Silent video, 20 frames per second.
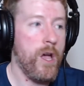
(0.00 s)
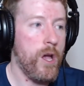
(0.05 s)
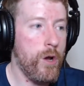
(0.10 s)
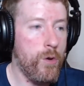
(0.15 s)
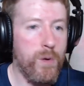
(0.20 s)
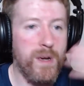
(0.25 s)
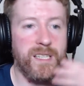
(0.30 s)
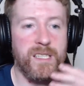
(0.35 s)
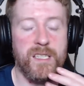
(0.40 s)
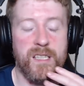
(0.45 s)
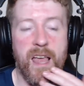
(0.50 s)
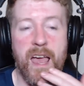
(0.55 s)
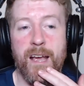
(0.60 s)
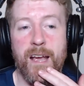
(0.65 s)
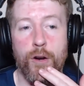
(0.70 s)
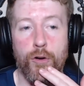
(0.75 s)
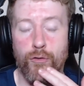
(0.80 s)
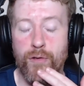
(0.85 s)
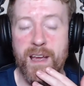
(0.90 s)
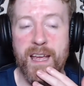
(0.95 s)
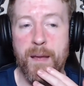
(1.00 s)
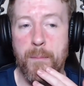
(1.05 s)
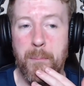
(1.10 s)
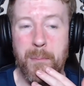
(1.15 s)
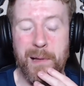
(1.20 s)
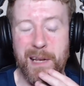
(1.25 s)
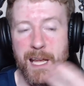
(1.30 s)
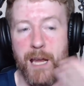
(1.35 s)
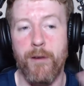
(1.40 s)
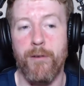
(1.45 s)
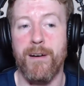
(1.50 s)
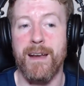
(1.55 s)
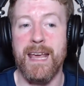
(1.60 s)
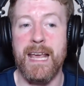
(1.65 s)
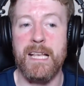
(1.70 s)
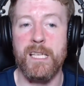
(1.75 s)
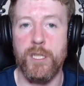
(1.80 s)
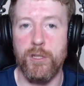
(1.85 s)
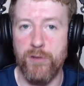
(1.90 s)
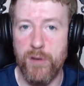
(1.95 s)
Who is their great player in
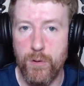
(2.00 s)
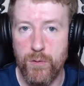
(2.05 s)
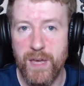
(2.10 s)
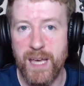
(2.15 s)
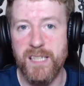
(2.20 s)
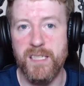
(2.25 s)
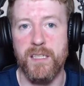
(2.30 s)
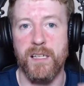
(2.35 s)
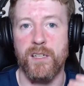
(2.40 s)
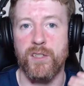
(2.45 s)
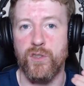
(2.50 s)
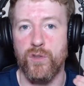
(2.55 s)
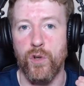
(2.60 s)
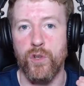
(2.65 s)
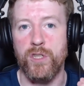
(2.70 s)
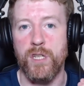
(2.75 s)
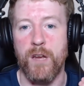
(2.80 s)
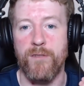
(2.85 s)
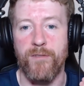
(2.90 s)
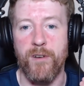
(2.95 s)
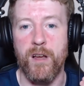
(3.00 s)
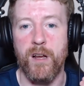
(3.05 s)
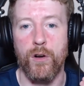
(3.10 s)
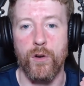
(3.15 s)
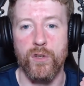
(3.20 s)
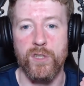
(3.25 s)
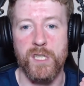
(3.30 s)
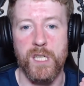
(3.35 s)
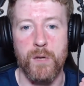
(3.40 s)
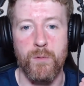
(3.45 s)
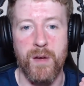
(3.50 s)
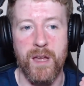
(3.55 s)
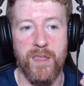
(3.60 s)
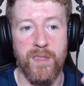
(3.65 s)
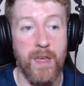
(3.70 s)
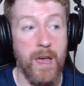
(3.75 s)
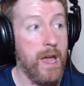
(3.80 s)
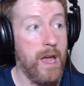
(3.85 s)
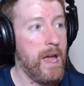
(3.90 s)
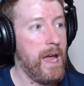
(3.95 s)
history who they still associate very closely
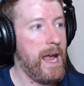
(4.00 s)
with?